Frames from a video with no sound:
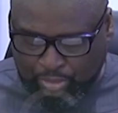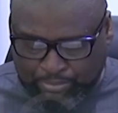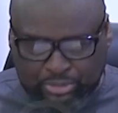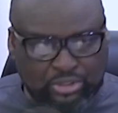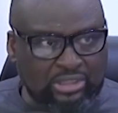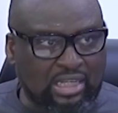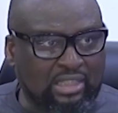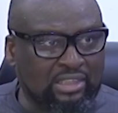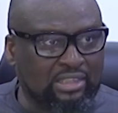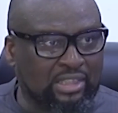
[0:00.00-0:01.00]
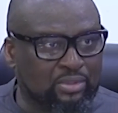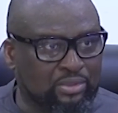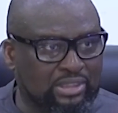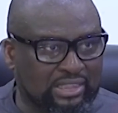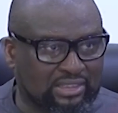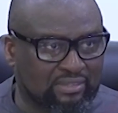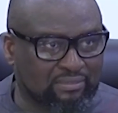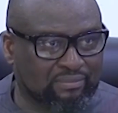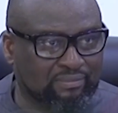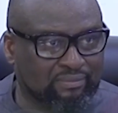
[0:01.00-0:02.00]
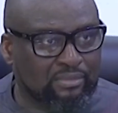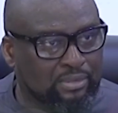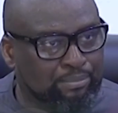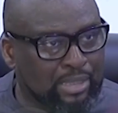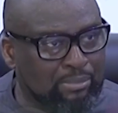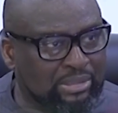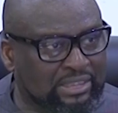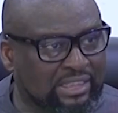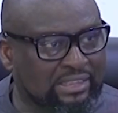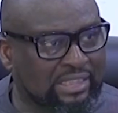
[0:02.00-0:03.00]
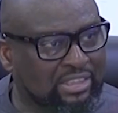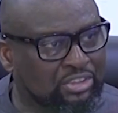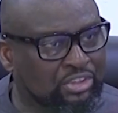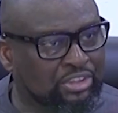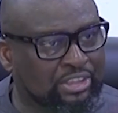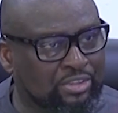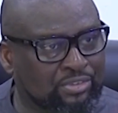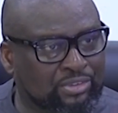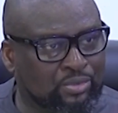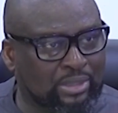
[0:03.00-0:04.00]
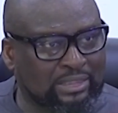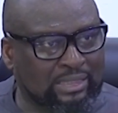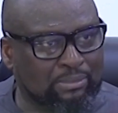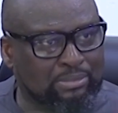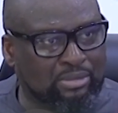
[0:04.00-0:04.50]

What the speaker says: operational in Edo State. The primary 6 and the junior secondary school exams,